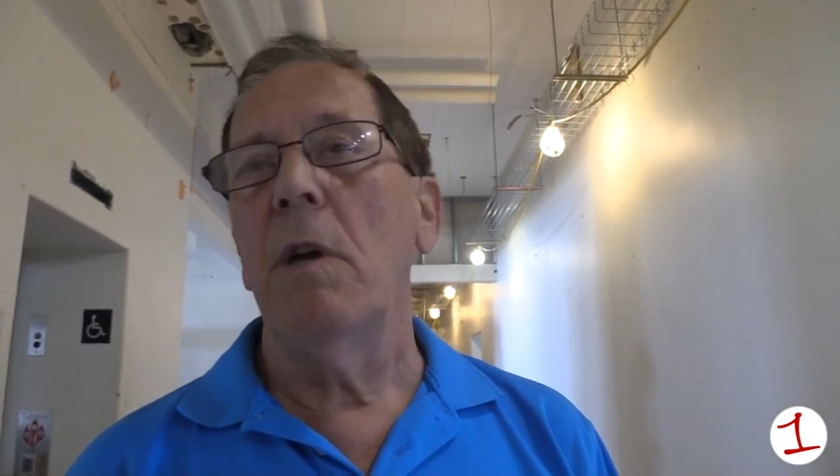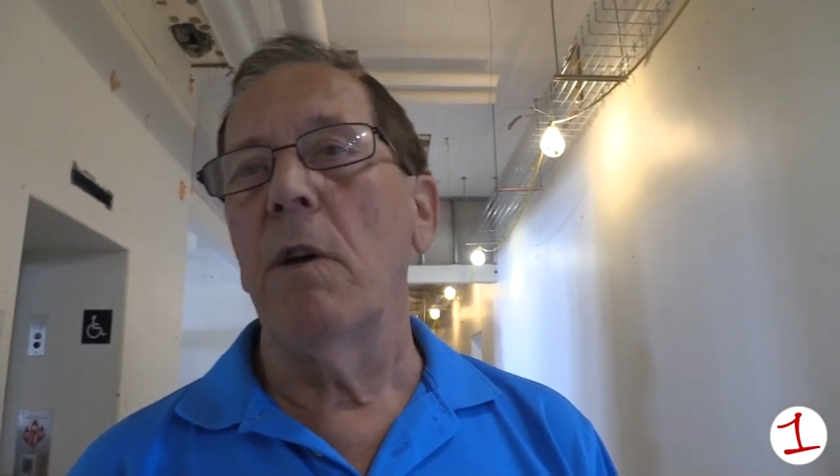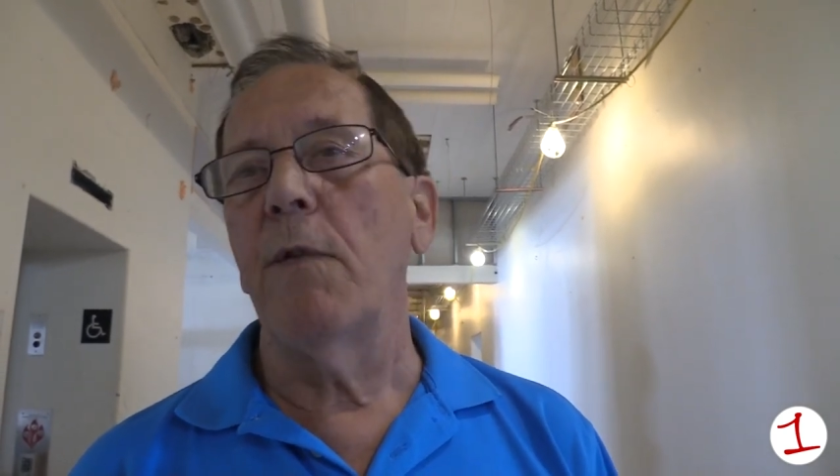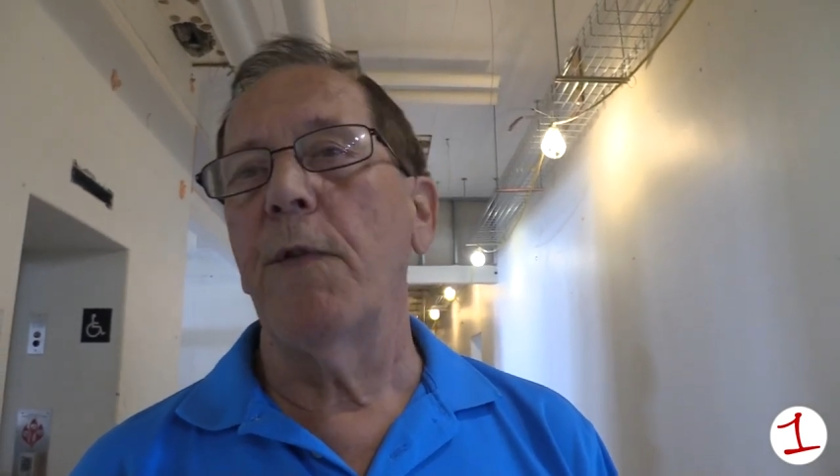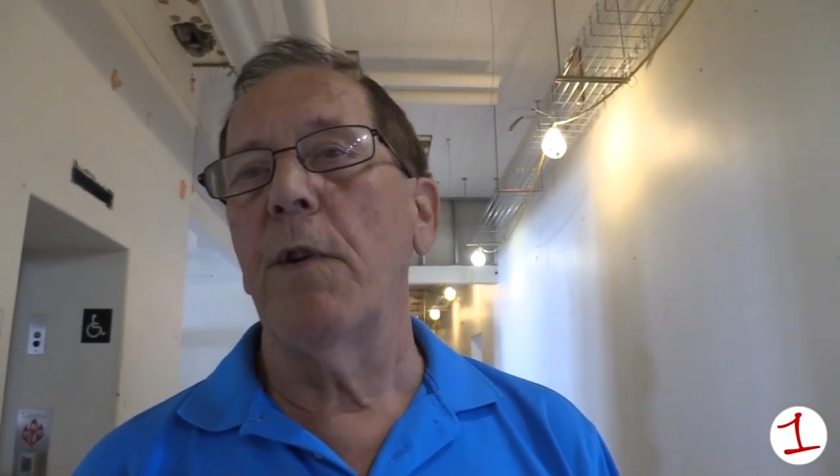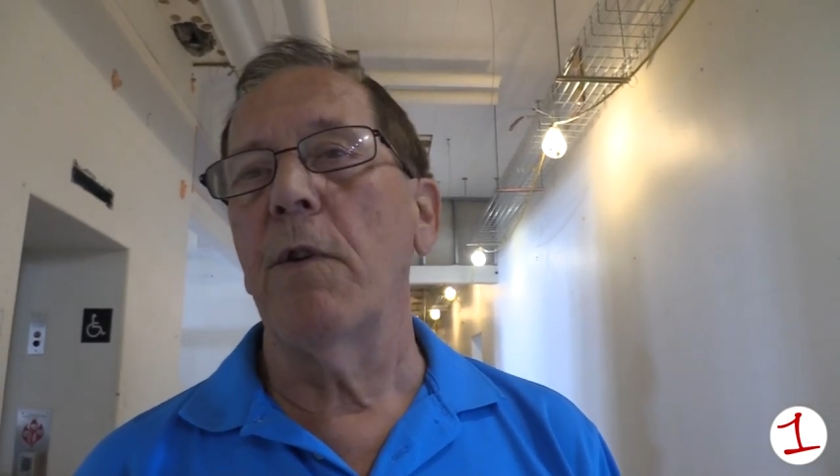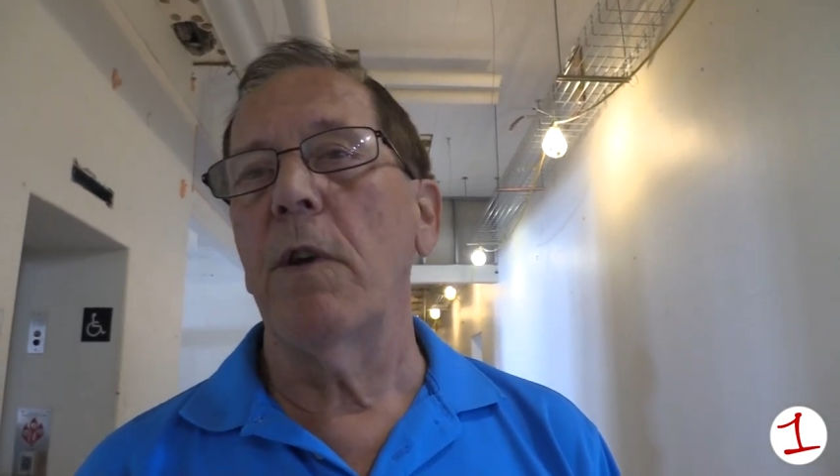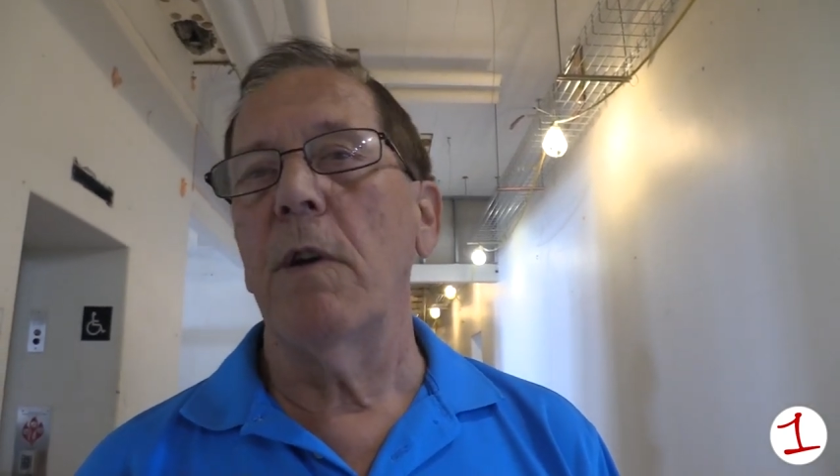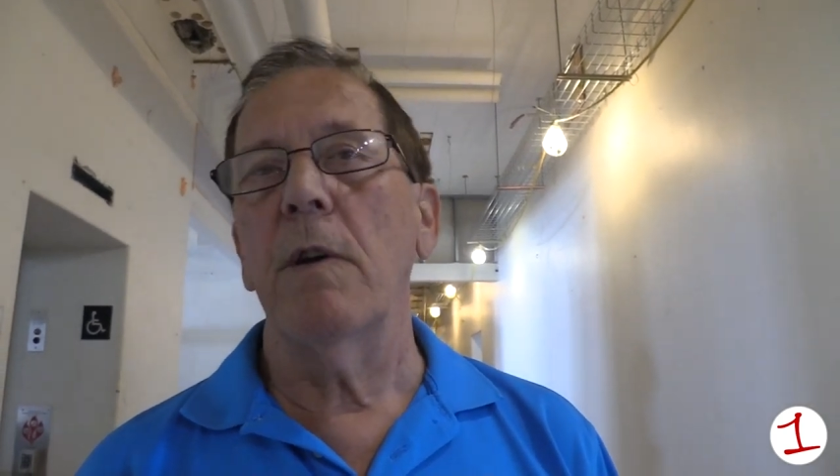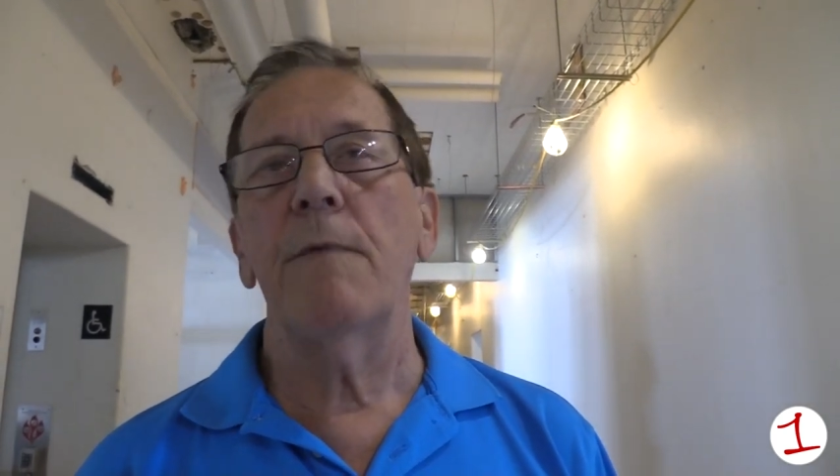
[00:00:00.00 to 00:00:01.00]
is
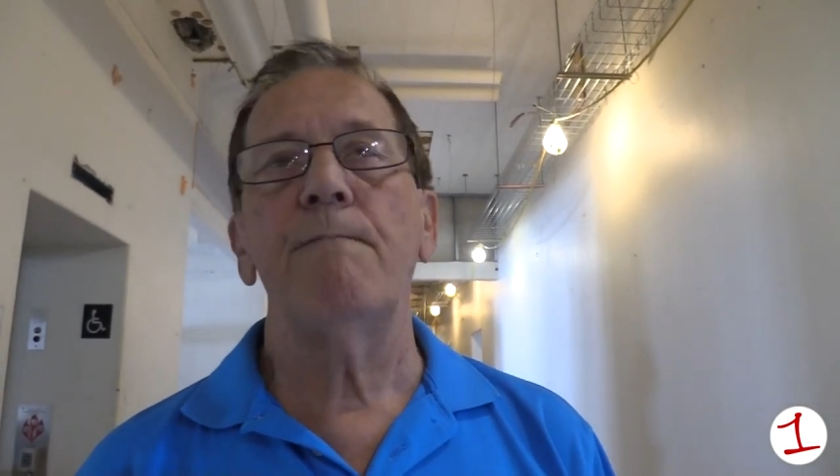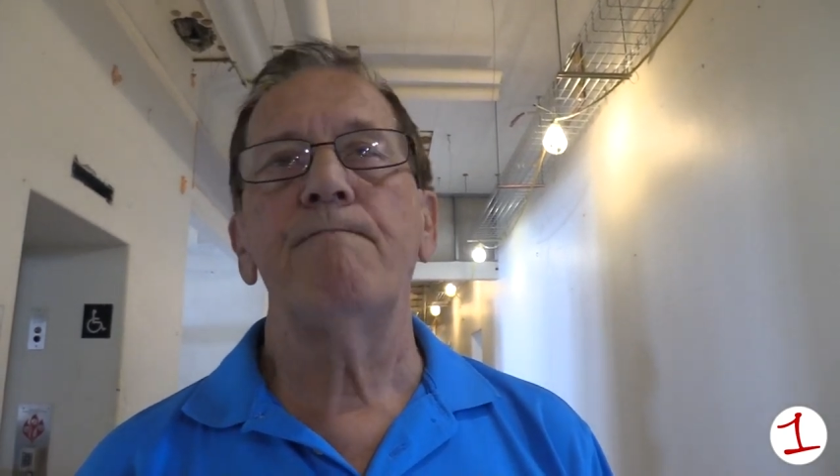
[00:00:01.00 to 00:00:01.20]
very uh,